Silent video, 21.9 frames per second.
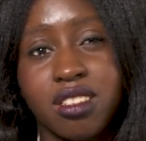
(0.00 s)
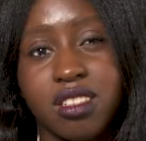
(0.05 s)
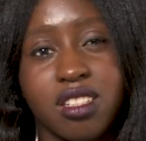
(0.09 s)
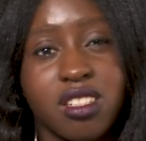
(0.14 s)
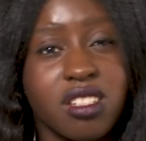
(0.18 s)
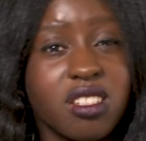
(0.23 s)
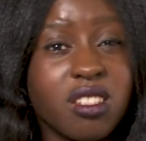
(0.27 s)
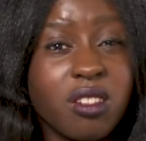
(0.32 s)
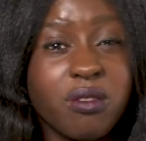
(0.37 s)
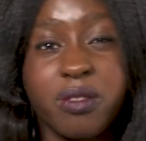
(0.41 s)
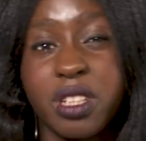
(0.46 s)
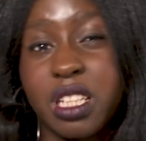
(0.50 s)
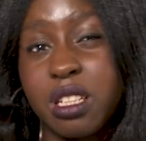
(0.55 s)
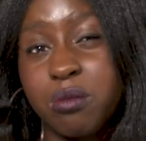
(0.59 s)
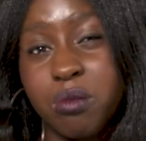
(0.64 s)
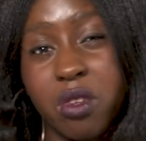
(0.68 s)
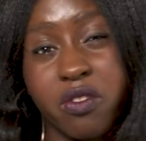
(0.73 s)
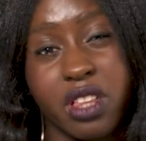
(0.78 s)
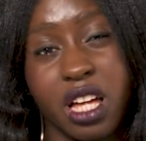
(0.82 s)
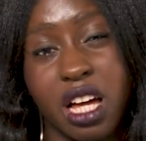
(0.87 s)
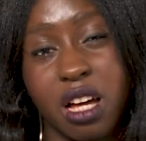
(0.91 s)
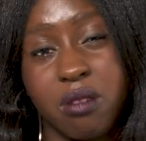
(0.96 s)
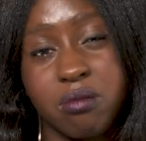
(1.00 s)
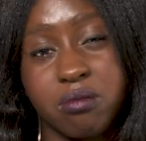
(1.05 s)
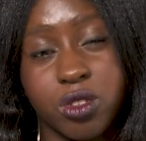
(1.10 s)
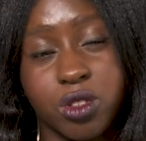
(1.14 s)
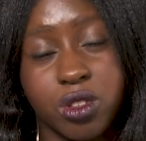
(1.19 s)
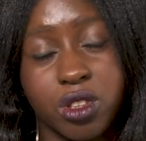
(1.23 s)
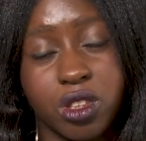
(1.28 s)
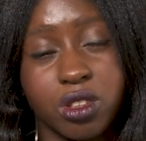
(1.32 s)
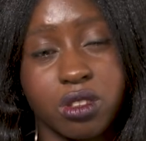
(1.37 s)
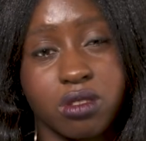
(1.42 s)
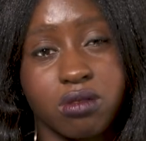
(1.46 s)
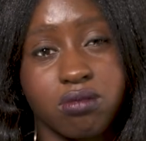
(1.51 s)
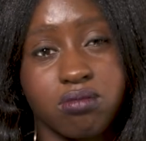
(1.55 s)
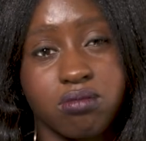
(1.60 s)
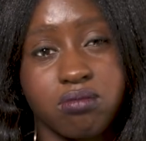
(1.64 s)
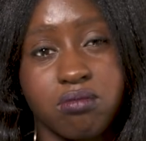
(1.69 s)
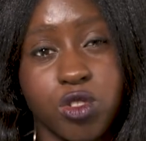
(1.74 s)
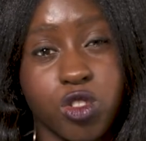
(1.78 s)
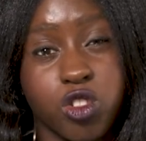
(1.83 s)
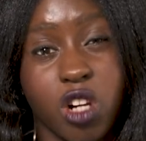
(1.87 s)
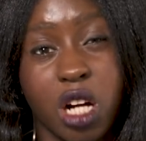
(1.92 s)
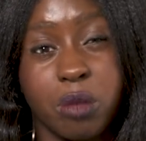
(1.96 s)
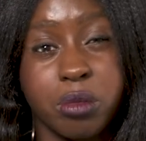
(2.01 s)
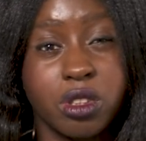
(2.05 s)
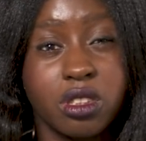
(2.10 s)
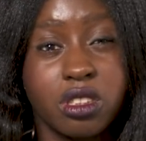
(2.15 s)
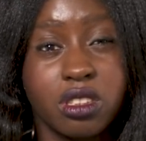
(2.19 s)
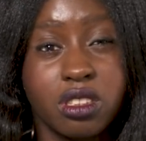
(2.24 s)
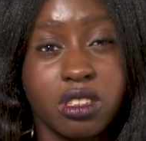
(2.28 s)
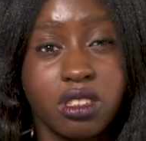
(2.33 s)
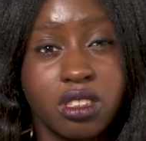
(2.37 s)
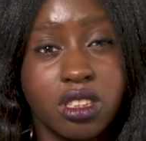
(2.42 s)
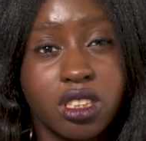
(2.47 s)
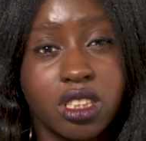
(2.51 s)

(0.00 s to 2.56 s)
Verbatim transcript: just don't fit in with them, or you're trouble.